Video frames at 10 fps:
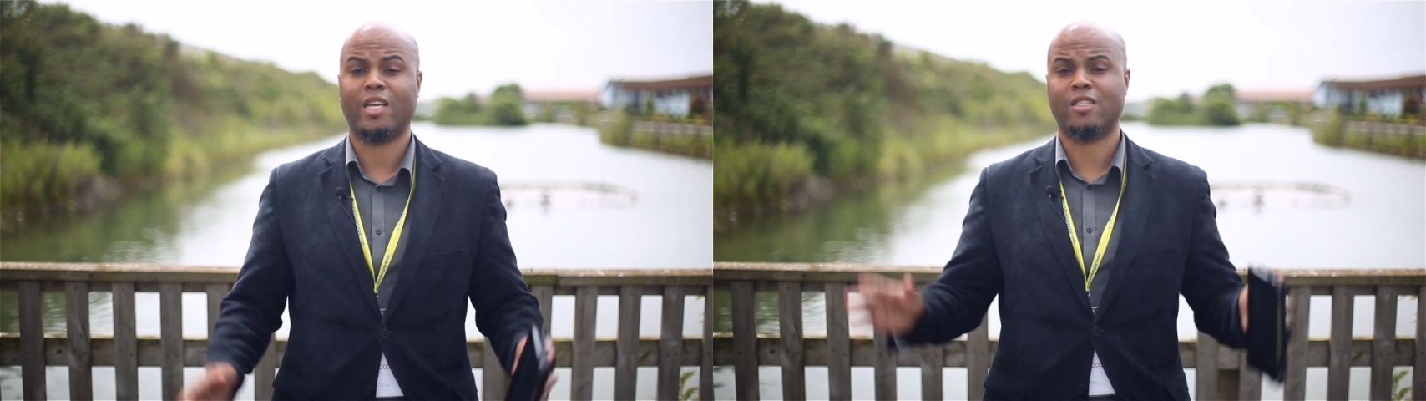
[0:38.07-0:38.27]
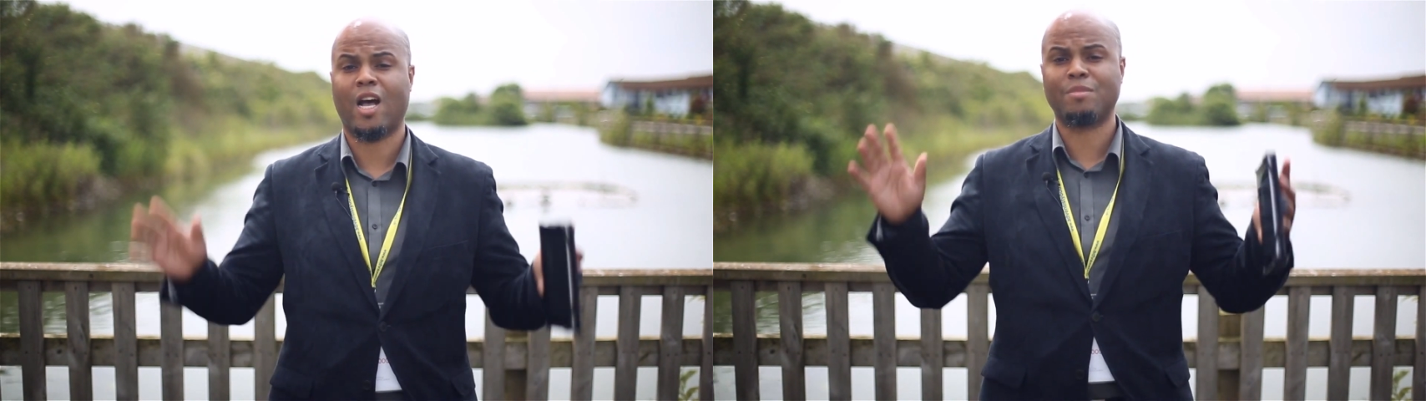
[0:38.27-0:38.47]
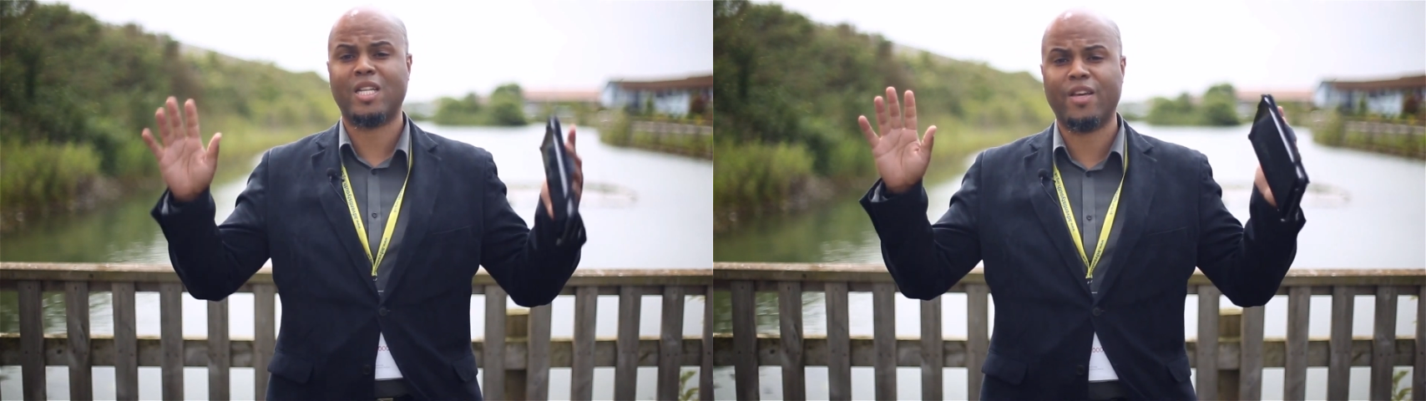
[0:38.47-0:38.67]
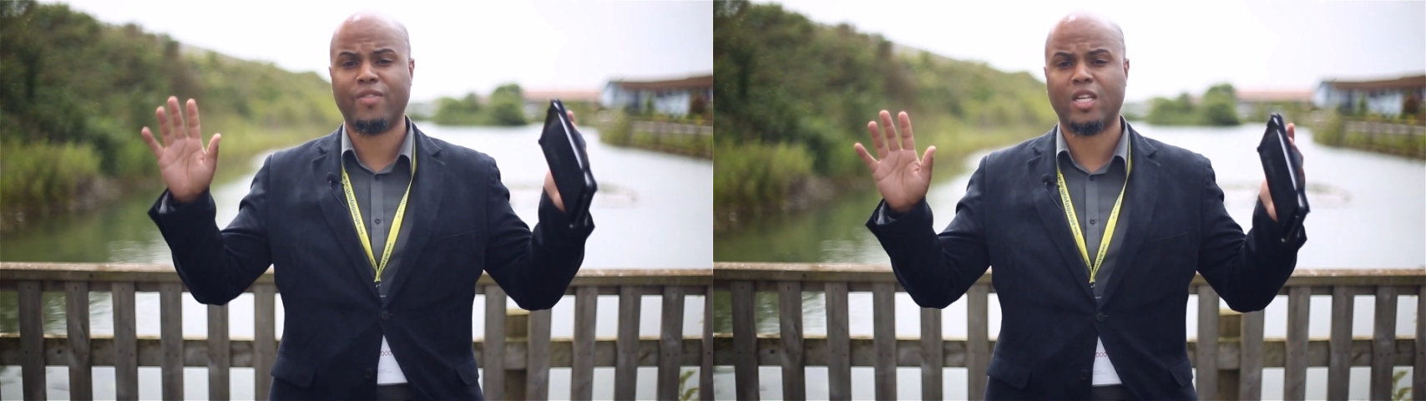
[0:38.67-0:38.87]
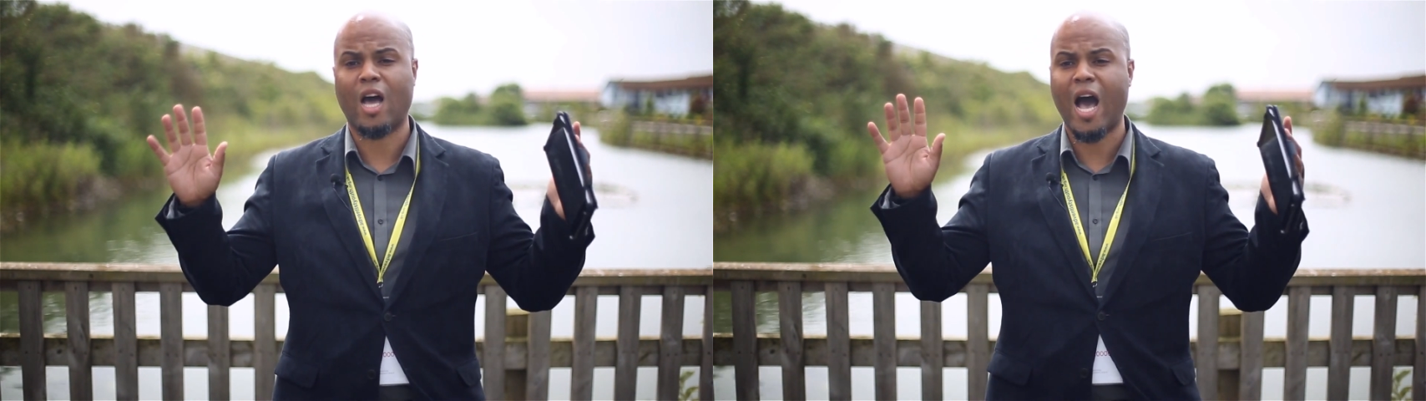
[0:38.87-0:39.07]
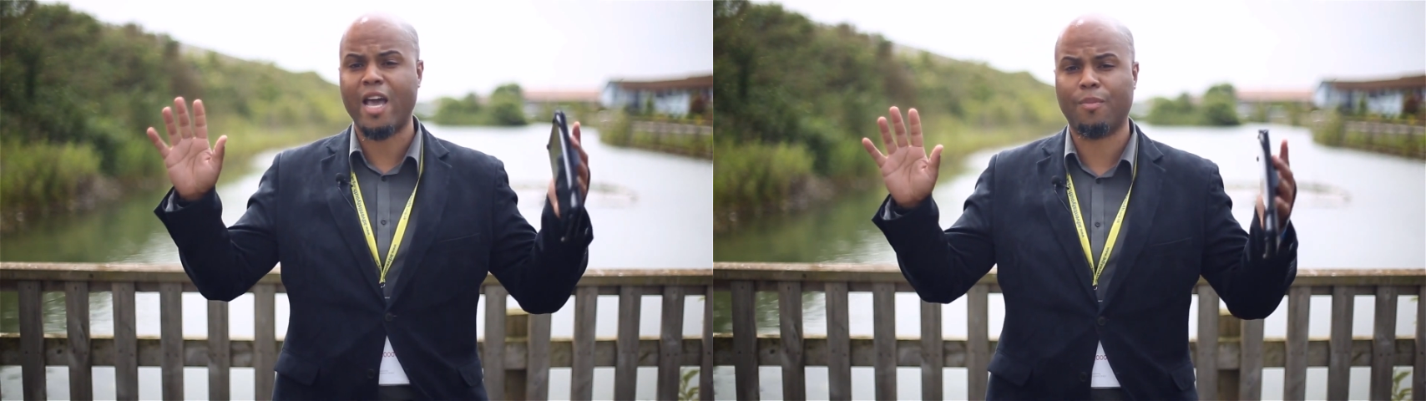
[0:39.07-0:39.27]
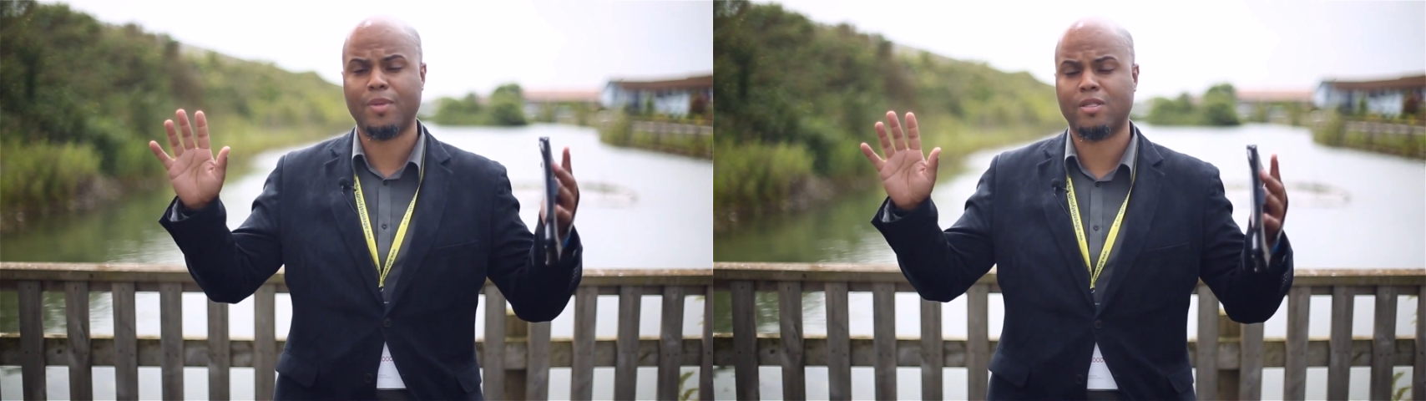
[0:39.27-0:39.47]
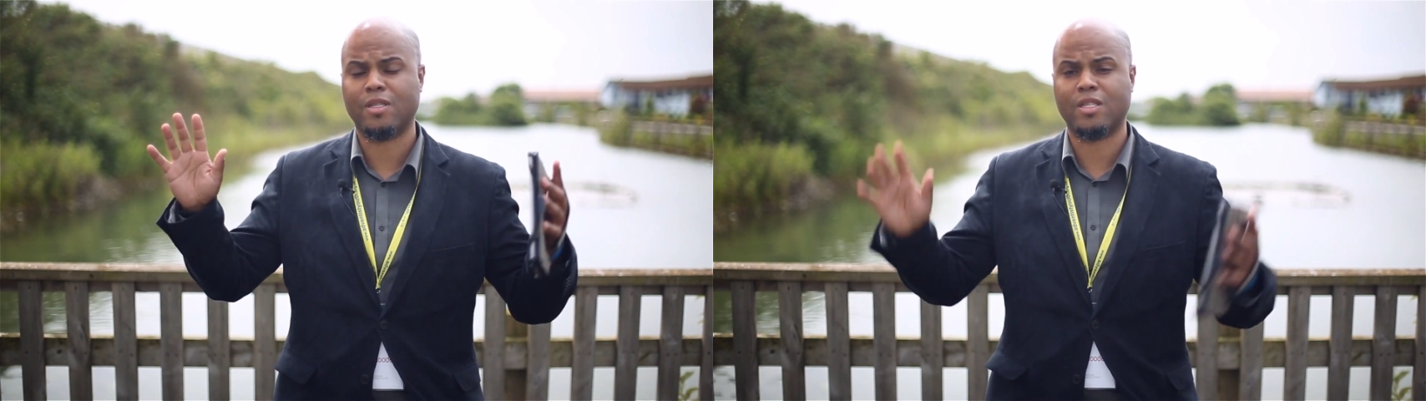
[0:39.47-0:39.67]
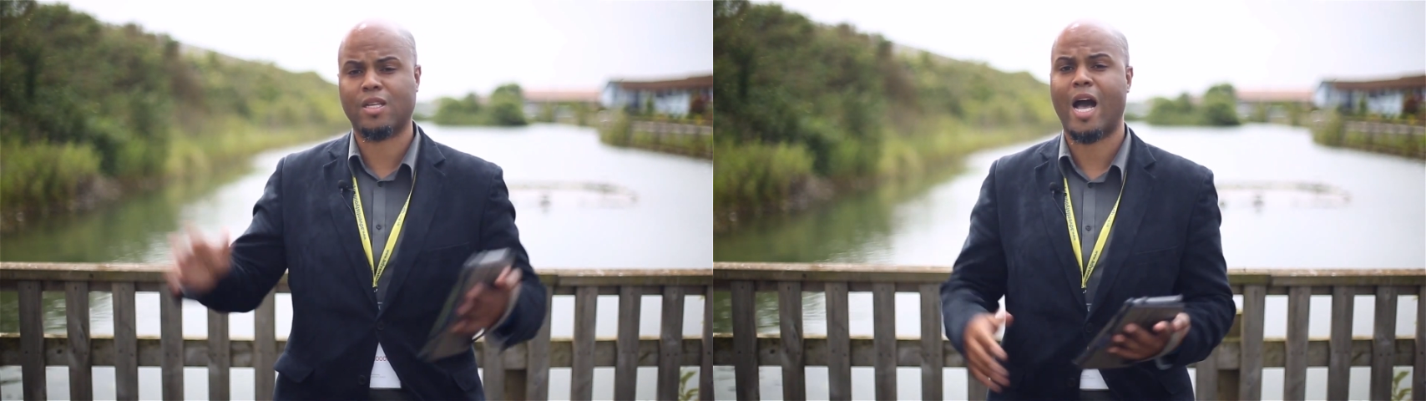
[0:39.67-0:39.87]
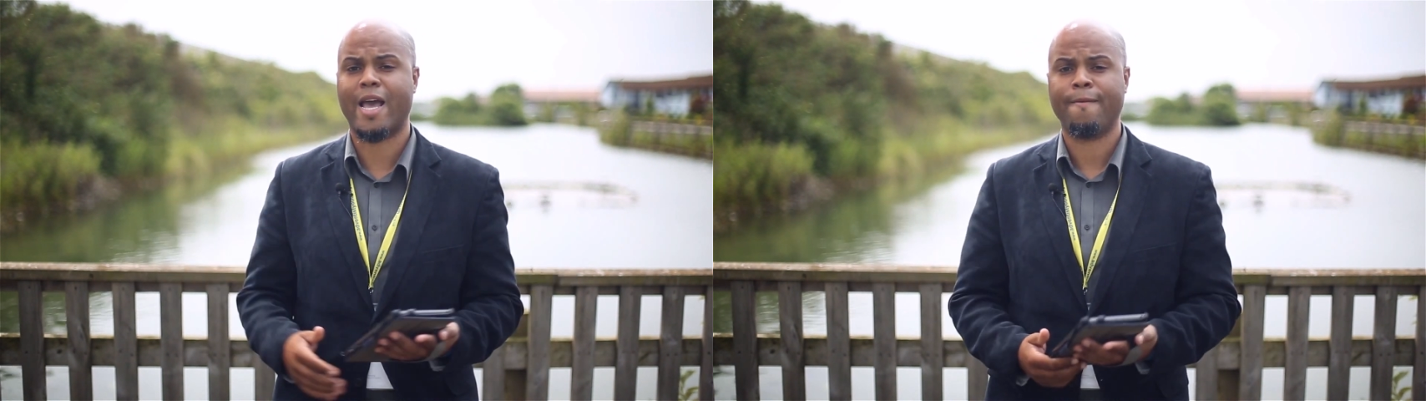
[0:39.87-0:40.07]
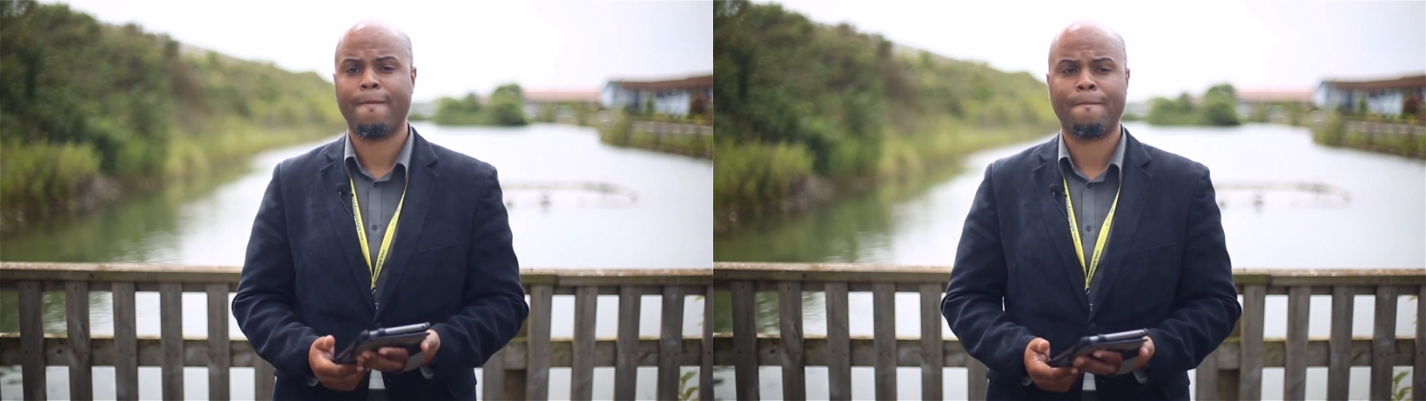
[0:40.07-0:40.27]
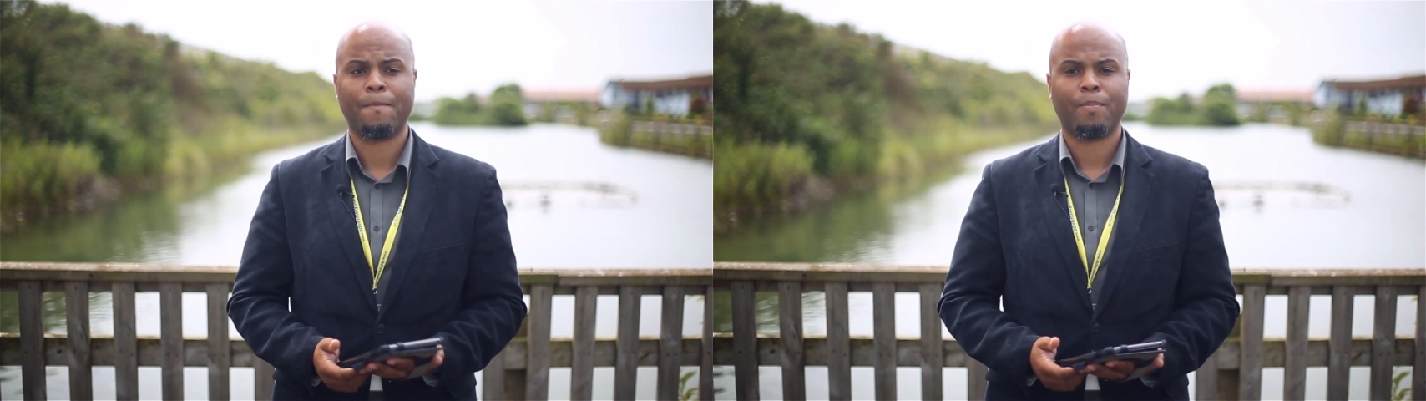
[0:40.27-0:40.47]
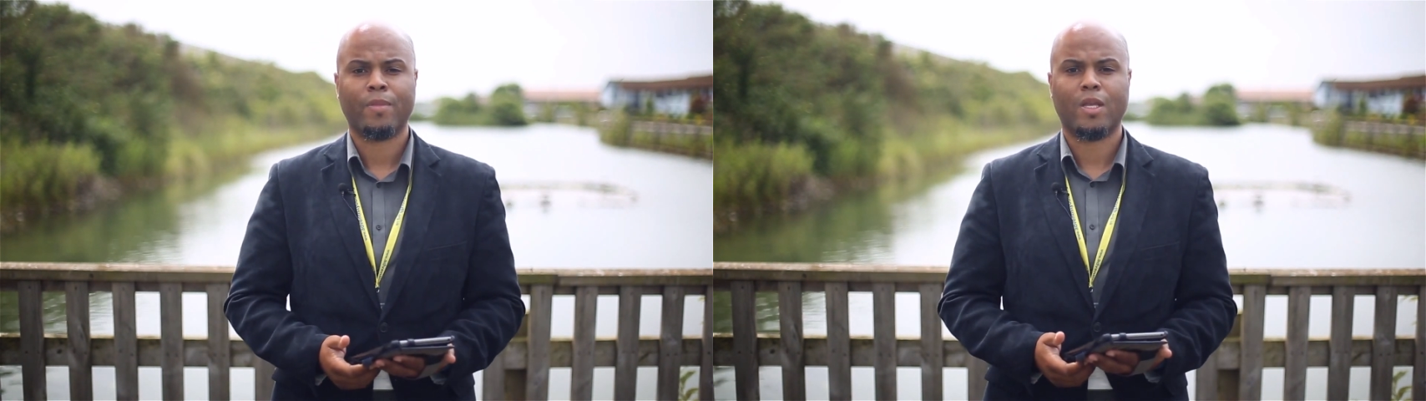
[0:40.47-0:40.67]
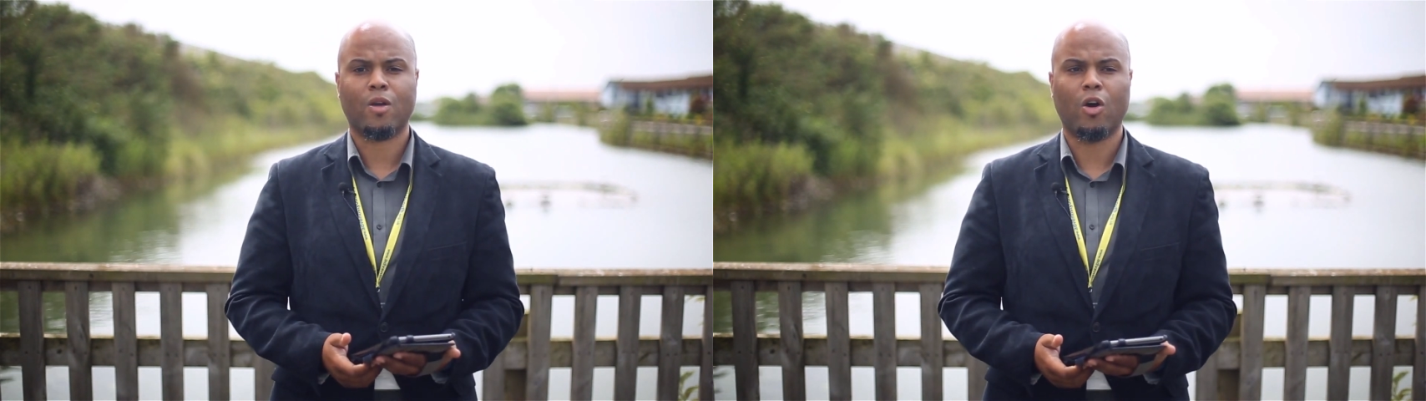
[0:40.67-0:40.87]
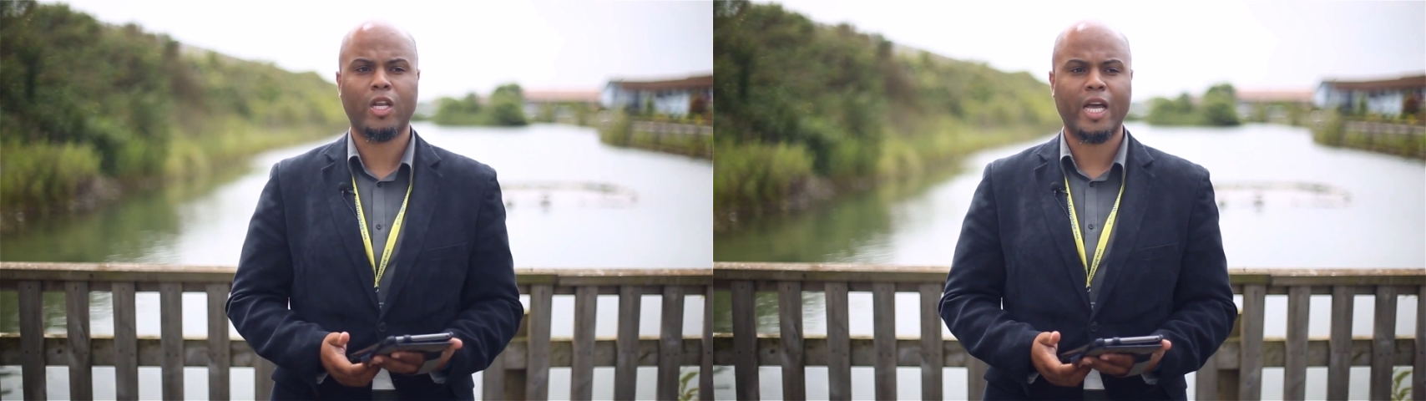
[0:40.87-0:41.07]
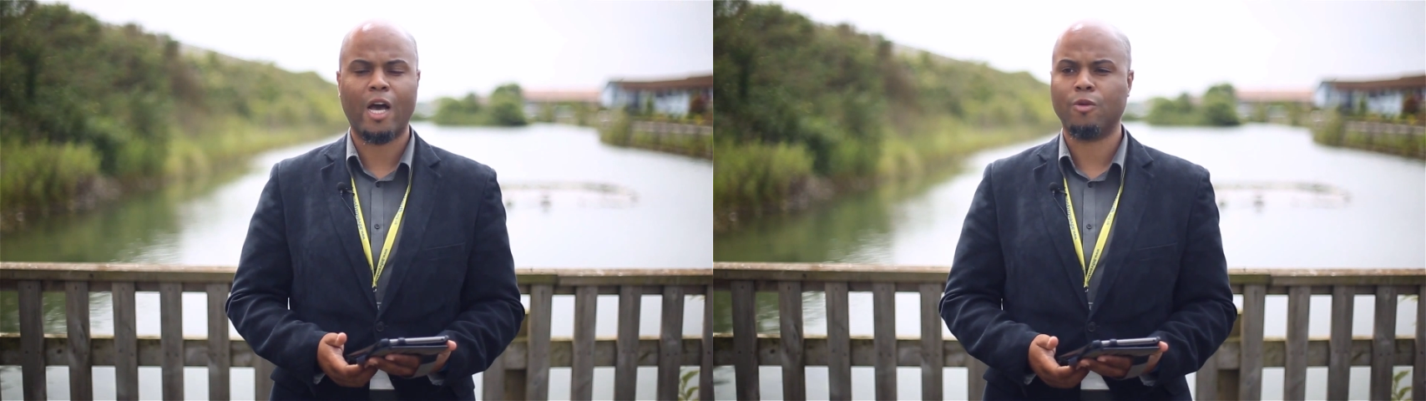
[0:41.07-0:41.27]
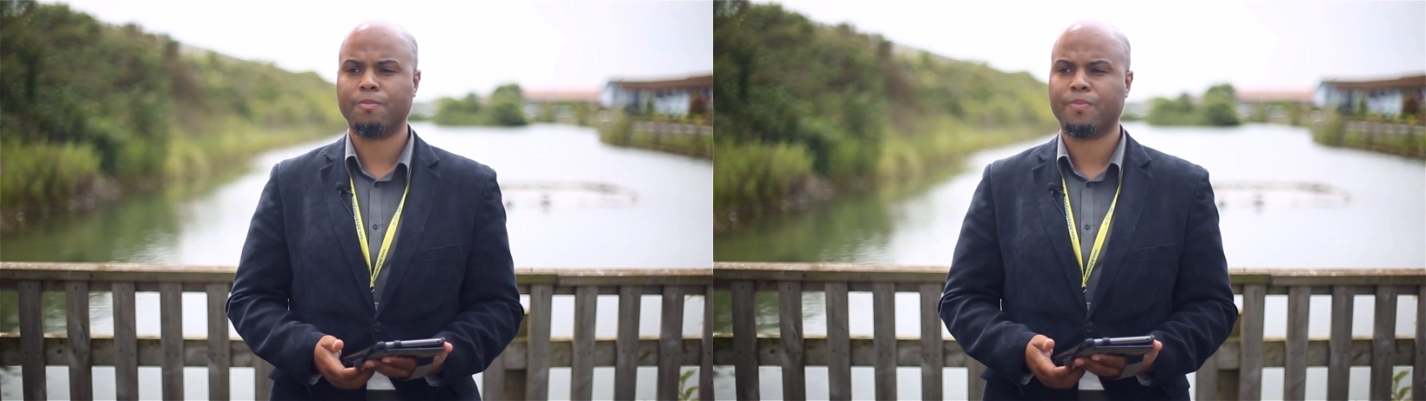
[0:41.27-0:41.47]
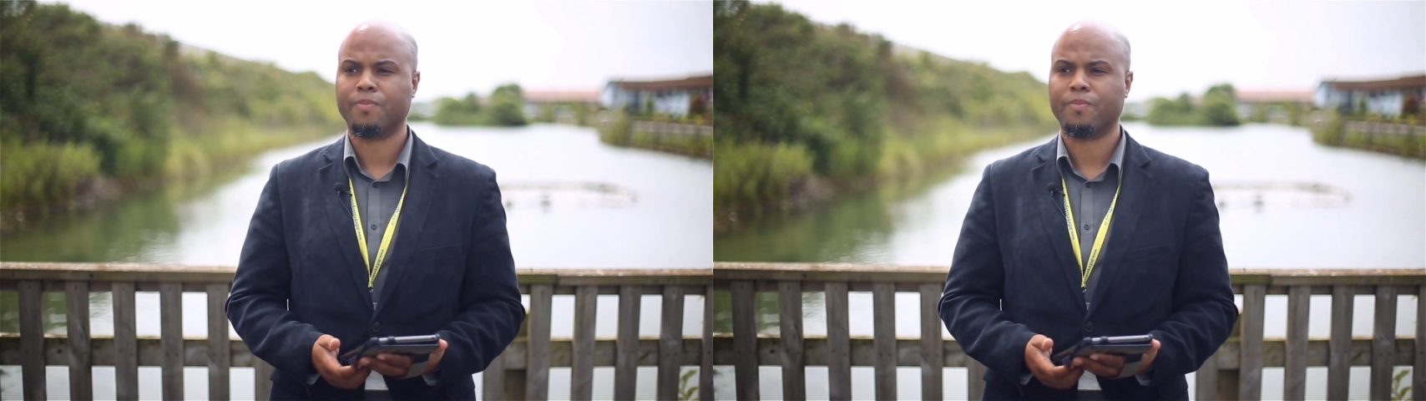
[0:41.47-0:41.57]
his arms lifted high up into the sky, calling out,